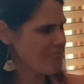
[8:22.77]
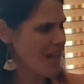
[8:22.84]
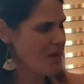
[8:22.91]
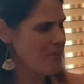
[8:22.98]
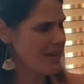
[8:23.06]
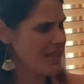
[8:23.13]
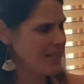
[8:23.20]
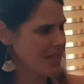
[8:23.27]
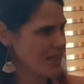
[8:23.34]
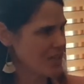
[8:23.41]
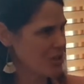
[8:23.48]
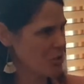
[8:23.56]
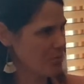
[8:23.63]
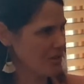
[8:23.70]
I made a lot of
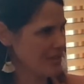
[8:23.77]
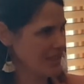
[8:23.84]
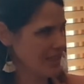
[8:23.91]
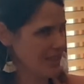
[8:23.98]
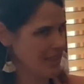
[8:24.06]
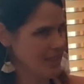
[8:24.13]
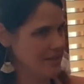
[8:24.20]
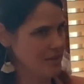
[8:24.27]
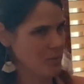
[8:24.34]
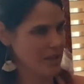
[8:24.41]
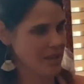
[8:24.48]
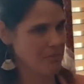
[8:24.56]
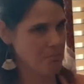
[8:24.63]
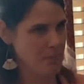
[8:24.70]
herbal teas
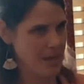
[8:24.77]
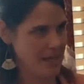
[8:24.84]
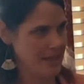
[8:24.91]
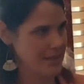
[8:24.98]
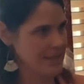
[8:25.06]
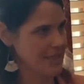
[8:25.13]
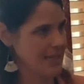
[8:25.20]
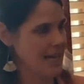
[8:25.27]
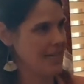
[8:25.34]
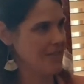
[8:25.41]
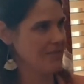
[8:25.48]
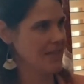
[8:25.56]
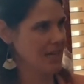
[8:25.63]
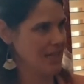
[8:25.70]
with mint to kind
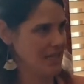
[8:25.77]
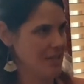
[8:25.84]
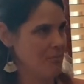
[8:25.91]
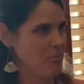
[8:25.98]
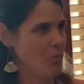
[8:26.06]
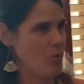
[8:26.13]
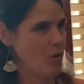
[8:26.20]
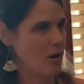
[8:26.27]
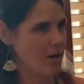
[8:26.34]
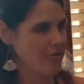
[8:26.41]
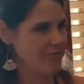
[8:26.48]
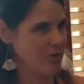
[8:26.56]
of get him more